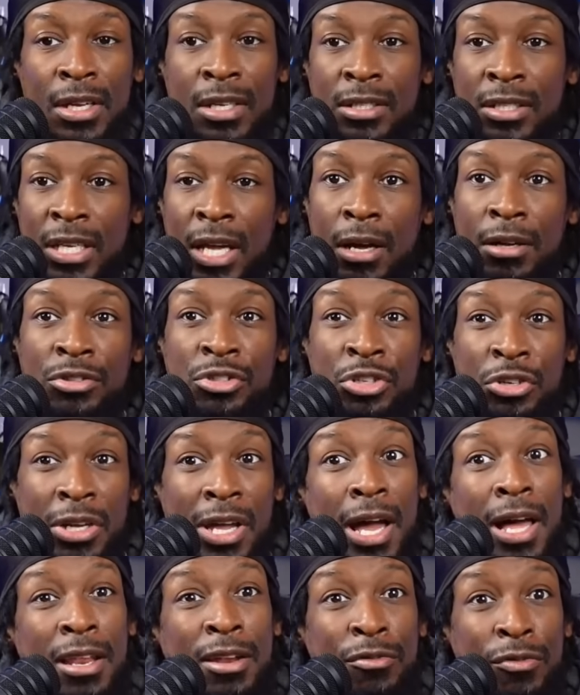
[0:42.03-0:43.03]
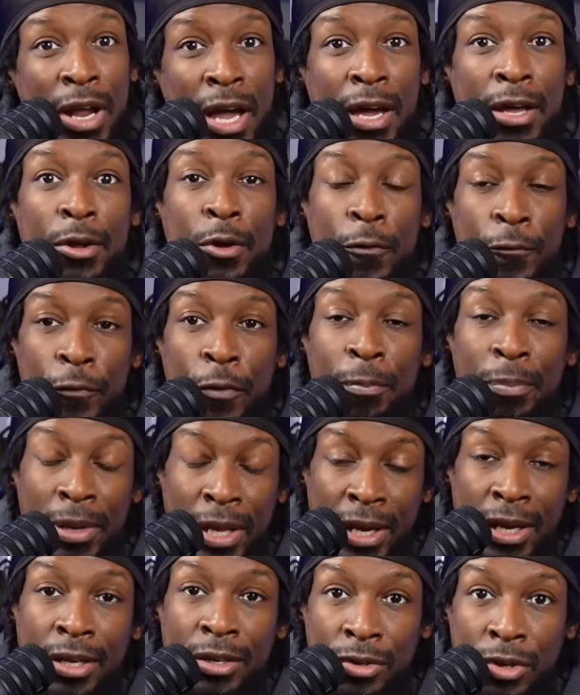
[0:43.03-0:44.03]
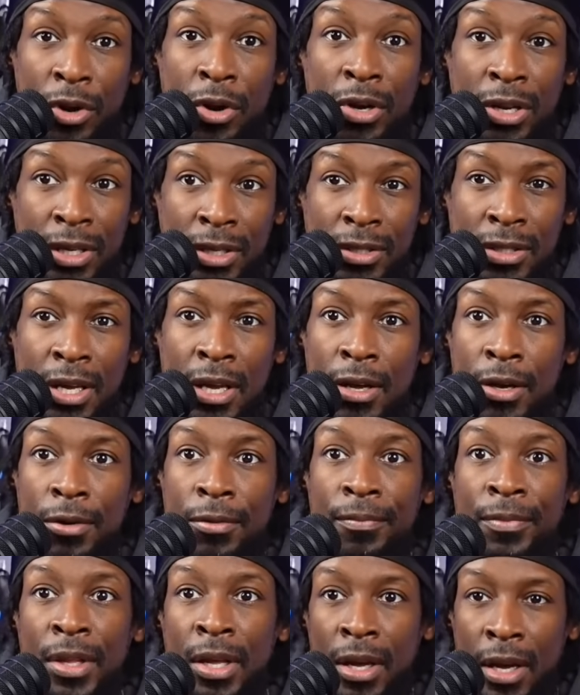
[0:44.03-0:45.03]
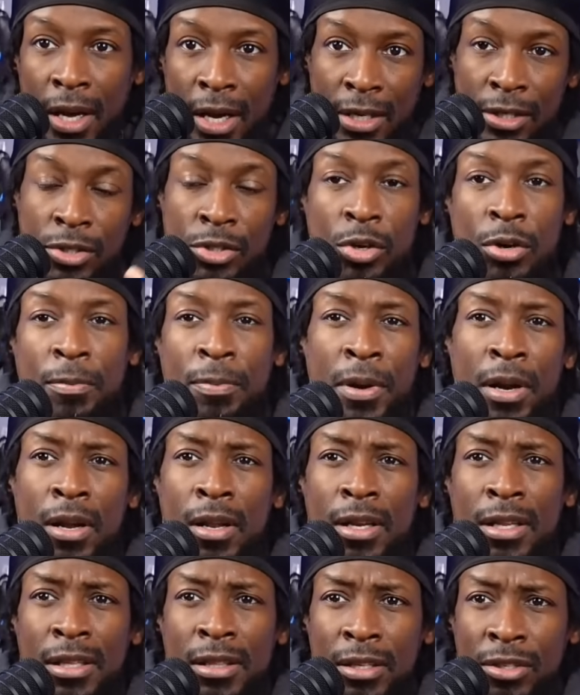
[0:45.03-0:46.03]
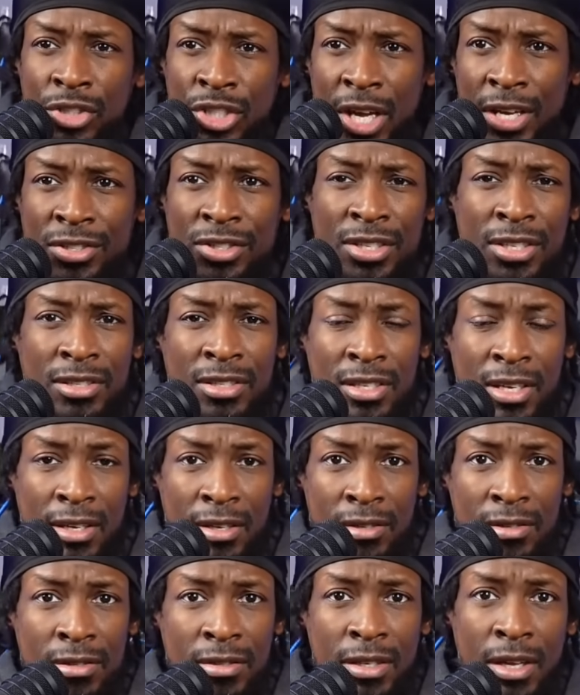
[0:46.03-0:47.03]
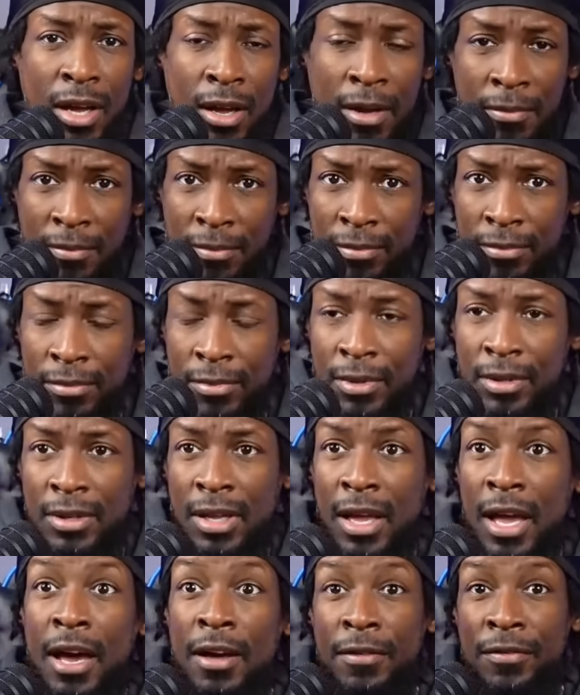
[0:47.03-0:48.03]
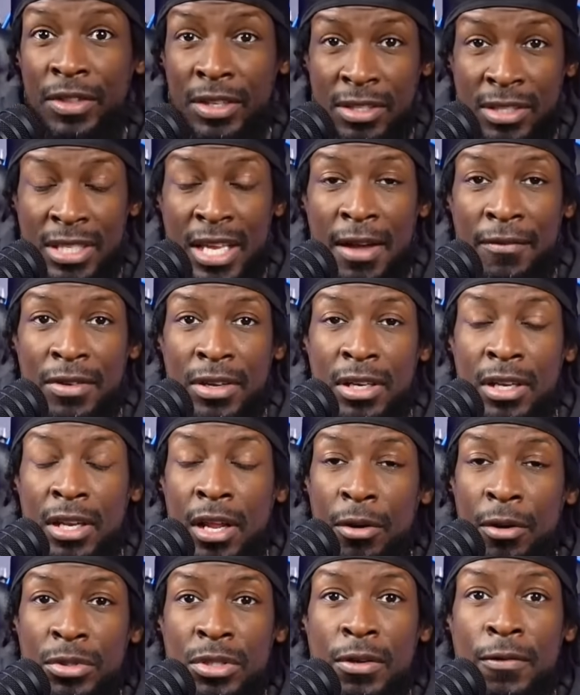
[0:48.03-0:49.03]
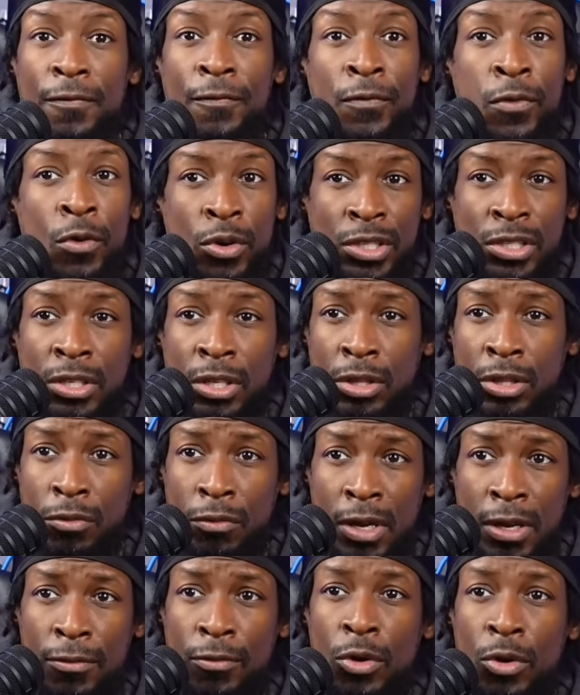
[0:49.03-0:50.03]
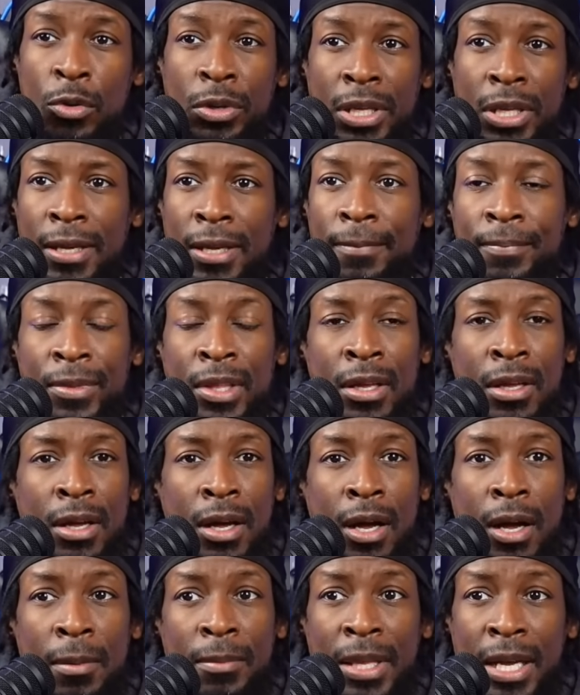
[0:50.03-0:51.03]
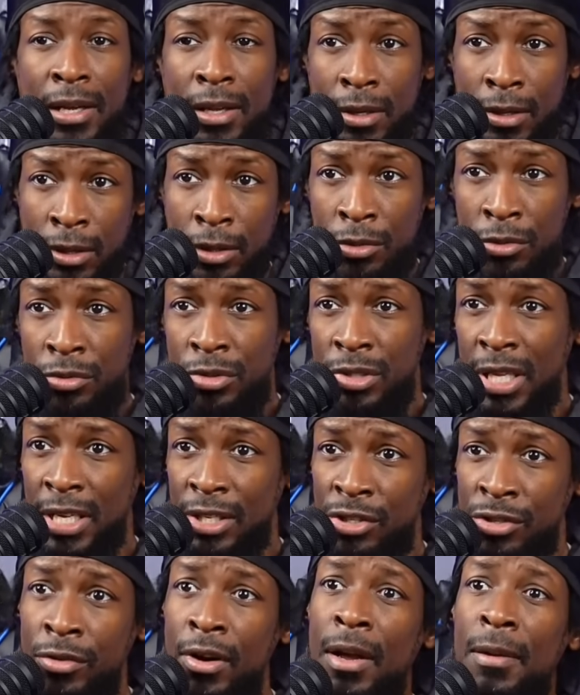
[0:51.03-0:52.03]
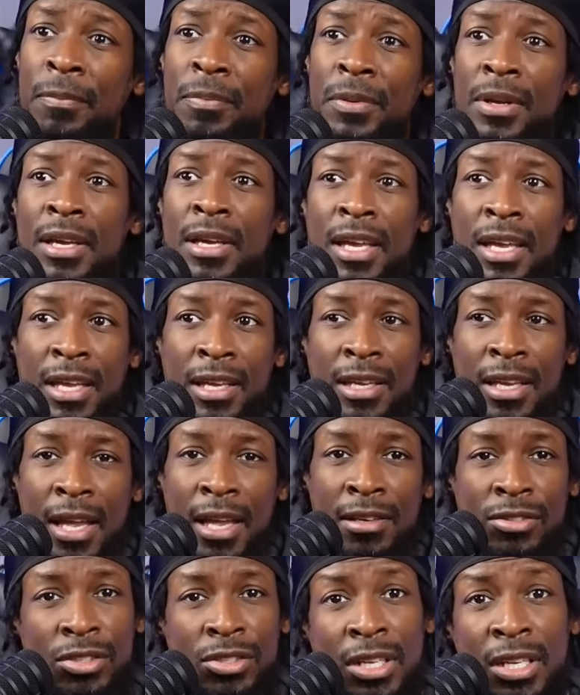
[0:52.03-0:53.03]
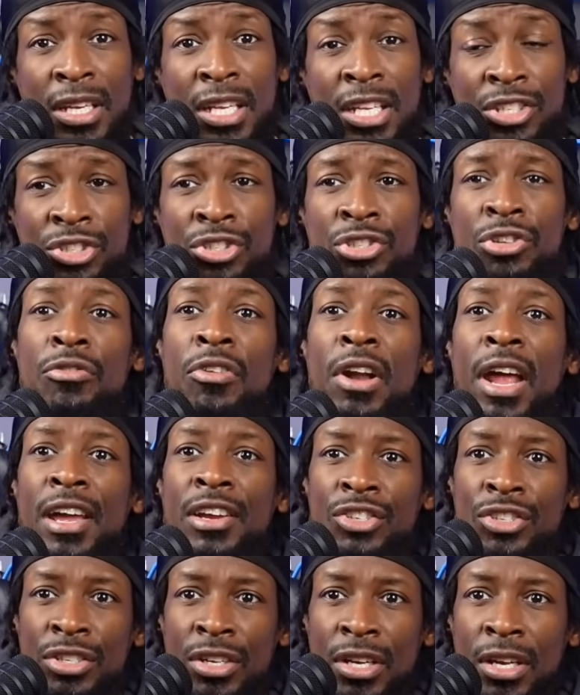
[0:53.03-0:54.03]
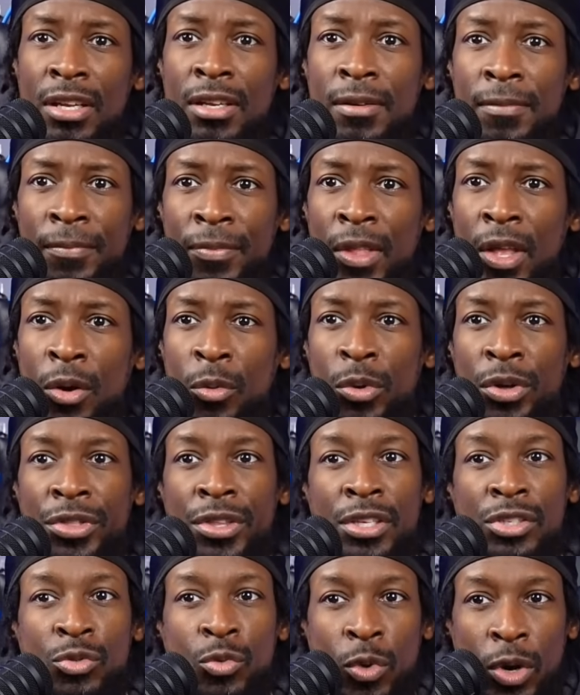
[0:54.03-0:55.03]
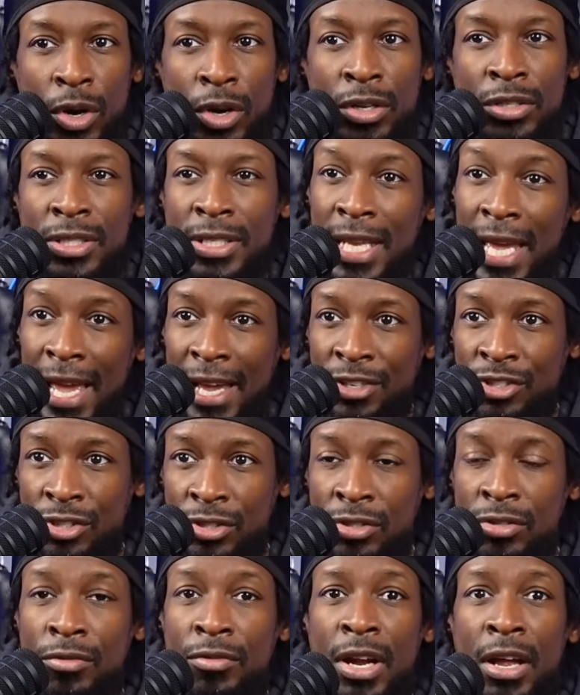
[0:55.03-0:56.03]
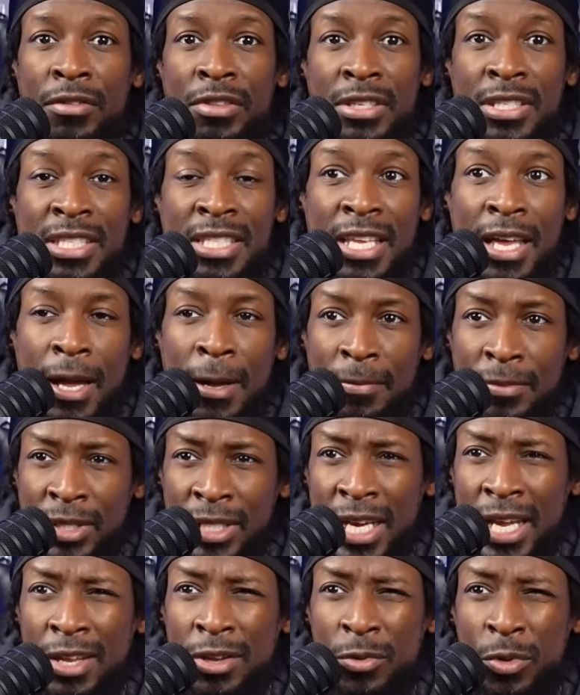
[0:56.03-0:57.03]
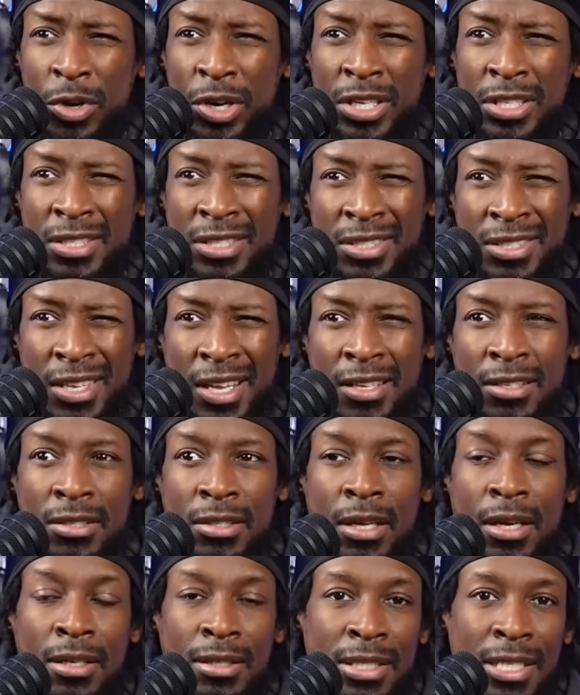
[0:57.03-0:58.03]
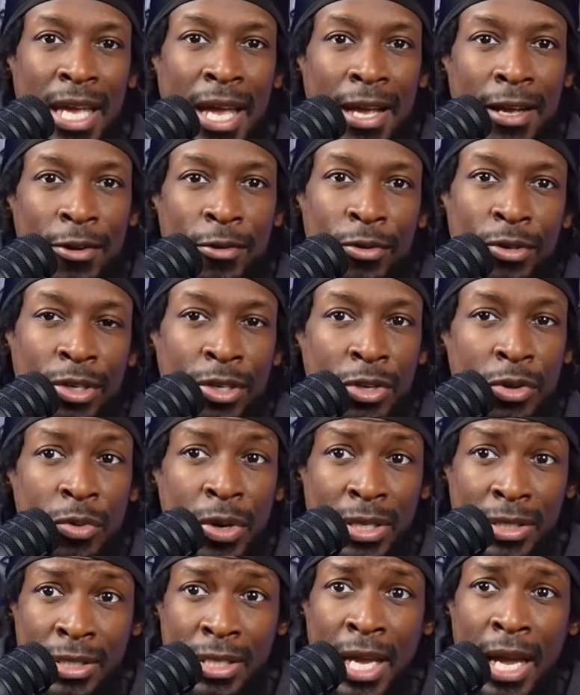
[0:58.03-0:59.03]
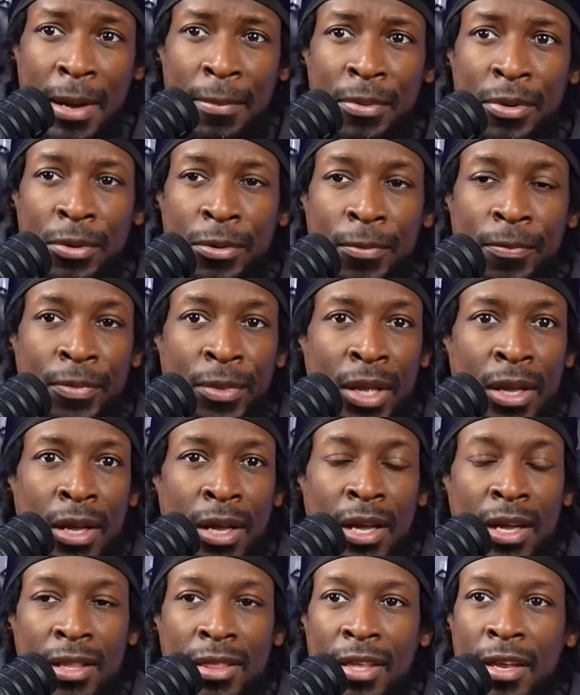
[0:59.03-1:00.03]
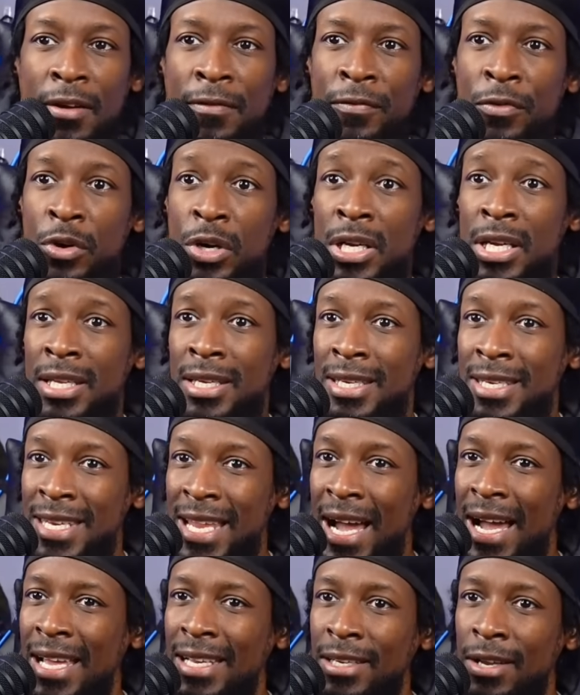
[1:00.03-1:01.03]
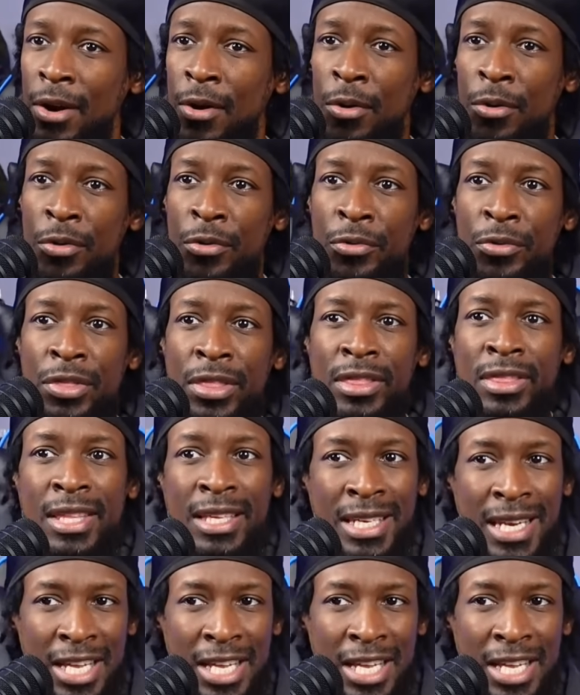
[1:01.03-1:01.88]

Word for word: Shout out to Colorado for playing dirty as hell. All right. So apparently, the justices. Um, out of the seven. There was a four to three ruling um, that concludes that Trump engaged in an insurrection with his words and actions around the um, January 6th attack on the U.S. Capitol, and therefore cannot hold the